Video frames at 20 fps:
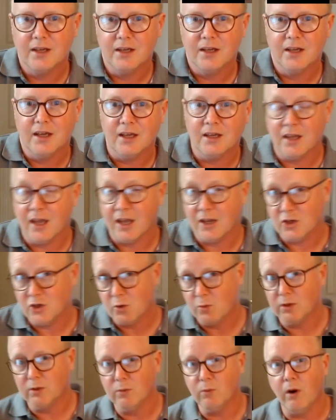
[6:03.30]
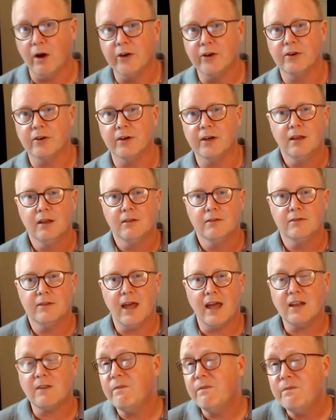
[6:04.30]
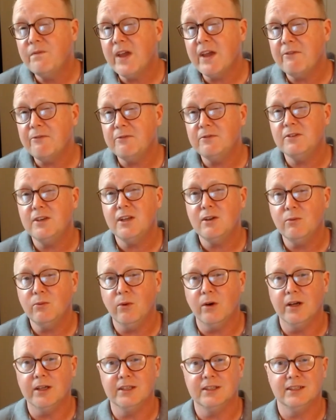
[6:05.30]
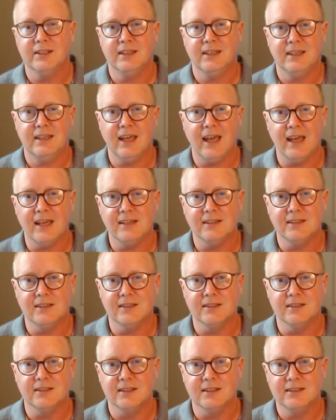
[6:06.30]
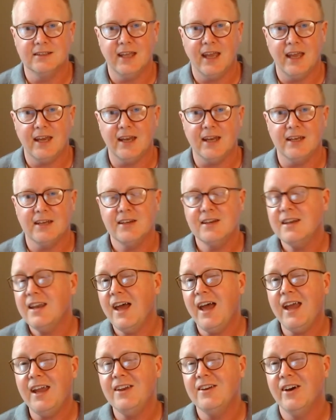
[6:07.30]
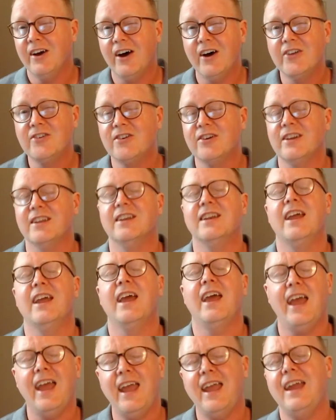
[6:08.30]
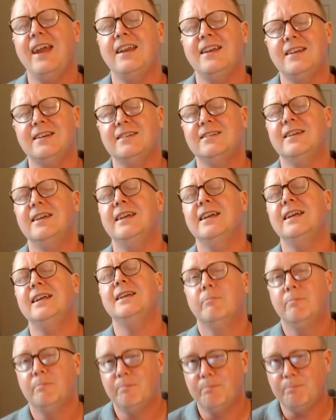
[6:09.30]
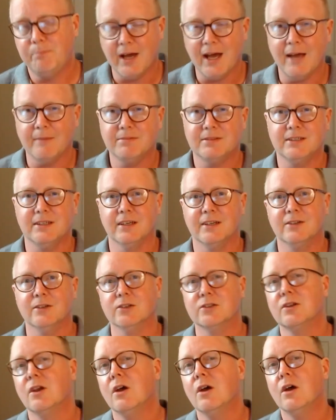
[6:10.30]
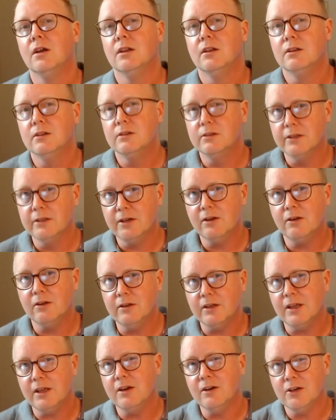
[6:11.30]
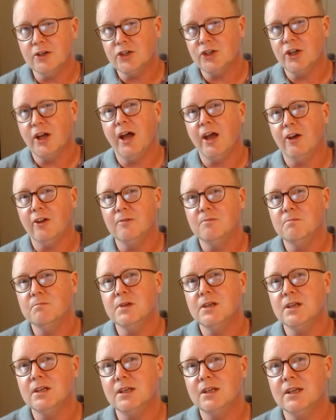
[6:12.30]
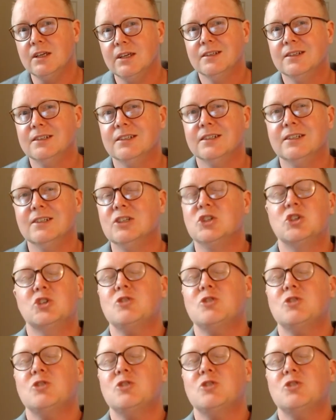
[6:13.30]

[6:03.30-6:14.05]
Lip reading: In case you were wondering, that's 51 cases containing 918 popsicles. Little inner child me is